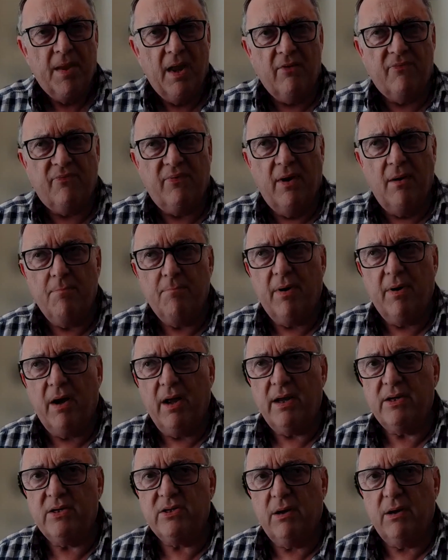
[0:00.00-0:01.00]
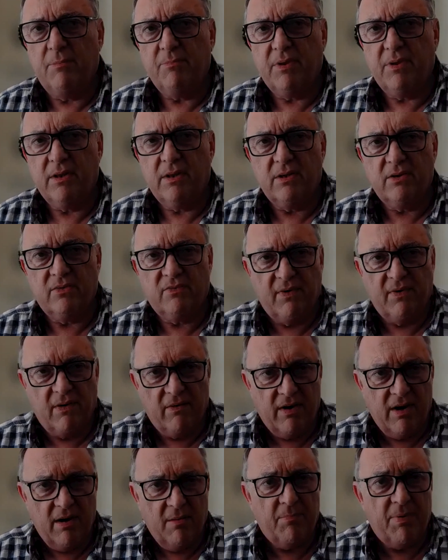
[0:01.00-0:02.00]
if I'm buying something that's
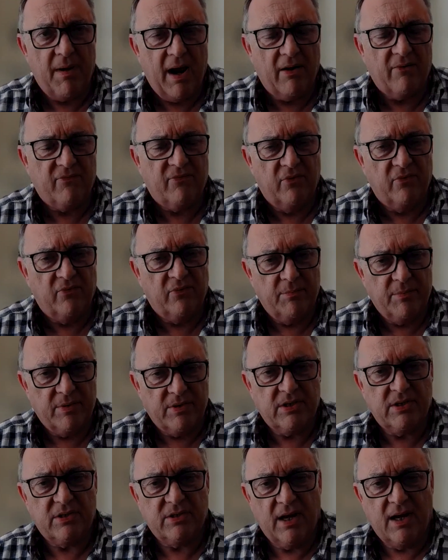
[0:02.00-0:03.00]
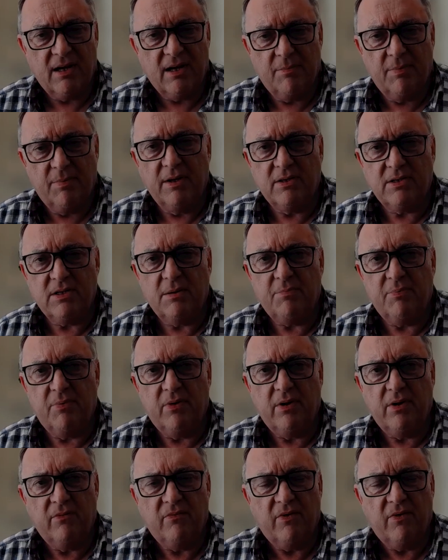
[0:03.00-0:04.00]
very impactful from a sustainability
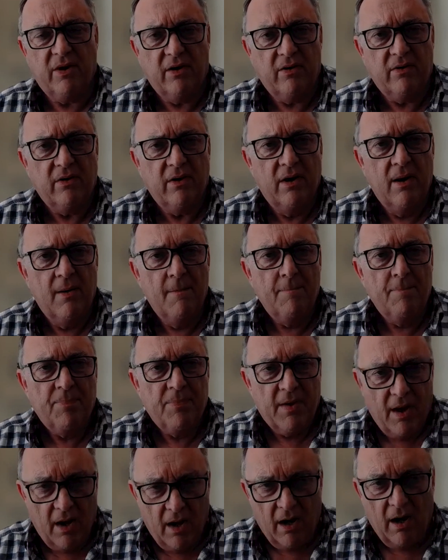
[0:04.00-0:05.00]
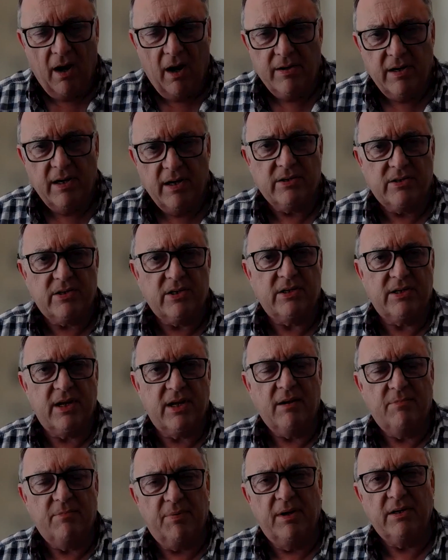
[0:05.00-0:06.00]
point of view, I need a
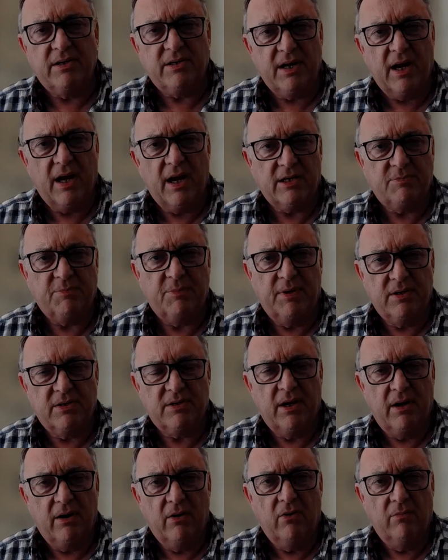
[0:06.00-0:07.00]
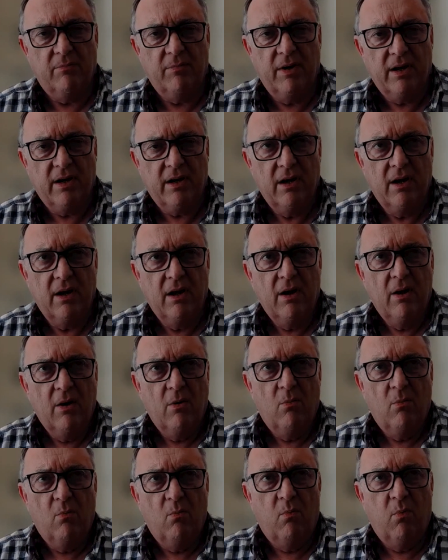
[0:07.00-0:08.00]
sustainability expert to help me.
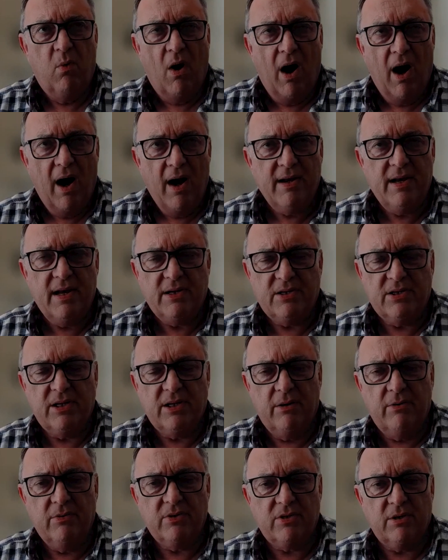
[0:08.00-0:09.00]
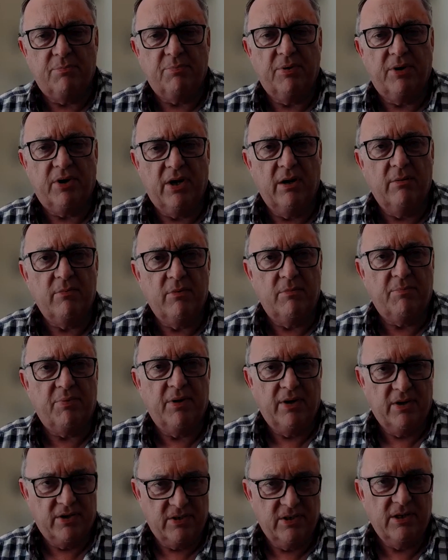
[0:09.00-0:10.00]
What I need to know as the procurement
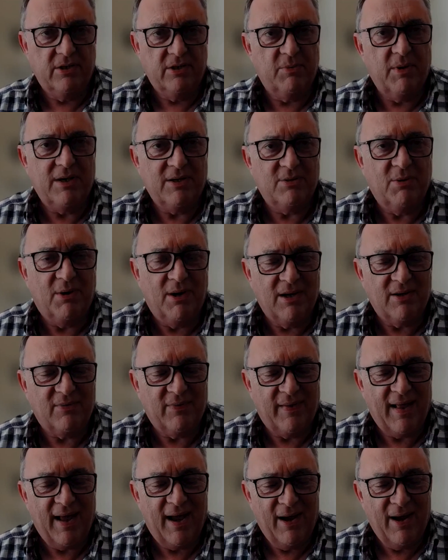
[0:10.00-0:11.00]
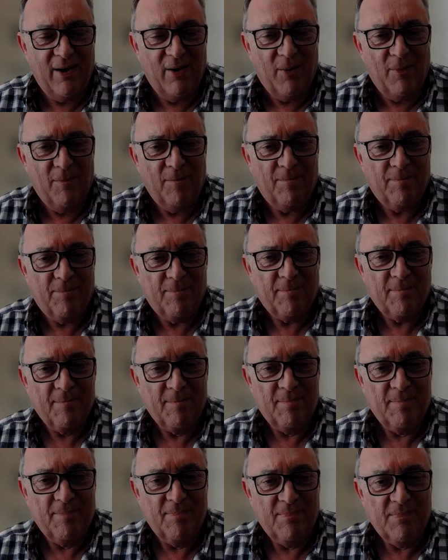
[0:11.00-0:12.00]
person is when to ask for that help.
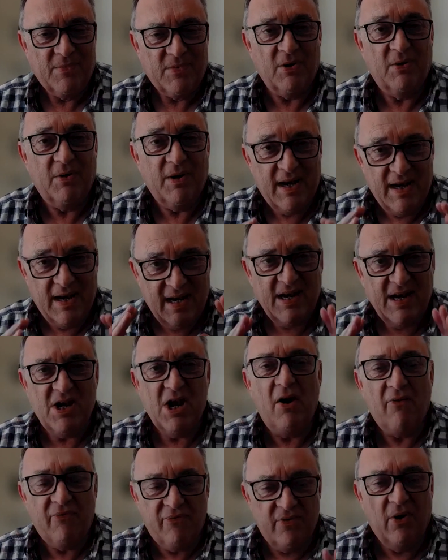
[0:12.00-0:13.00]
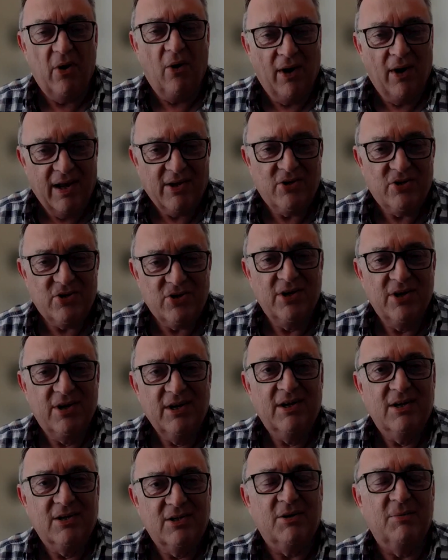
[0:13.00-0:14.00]
So I need enough knowledge
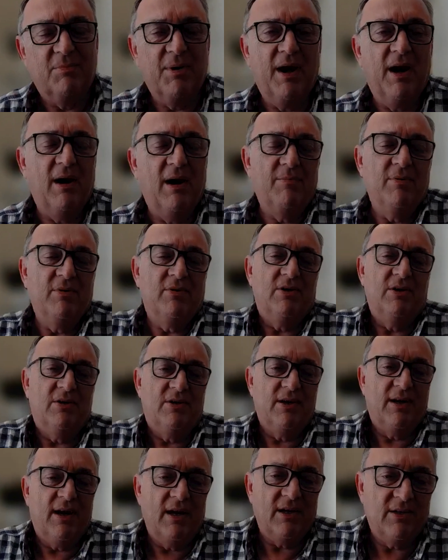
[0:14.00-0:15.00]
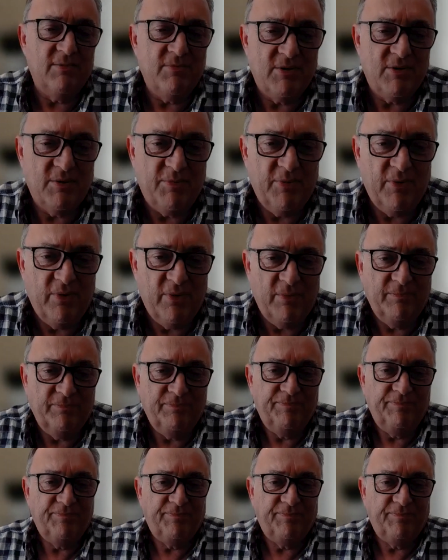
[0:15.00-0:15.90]
to be able to get some support.